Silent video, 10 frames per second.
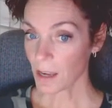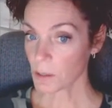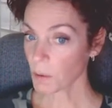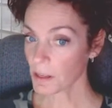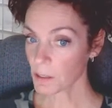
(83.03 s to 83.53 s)

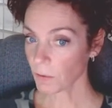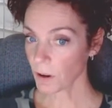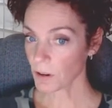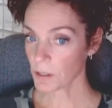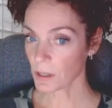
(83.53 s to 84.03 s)
as well as
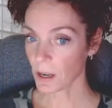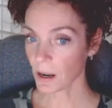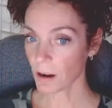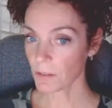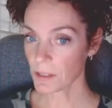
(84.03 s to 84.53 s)
photos
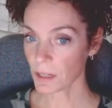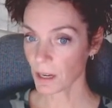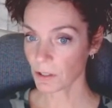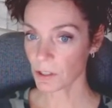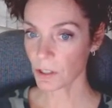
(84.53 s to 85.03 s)
of the
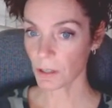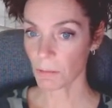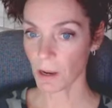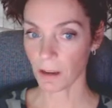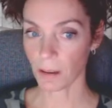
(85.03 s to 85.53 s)
sketches she
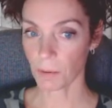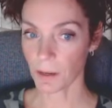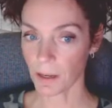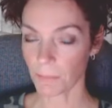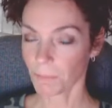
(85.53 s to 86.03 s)
made of the
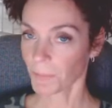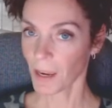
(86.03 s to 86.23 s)
being.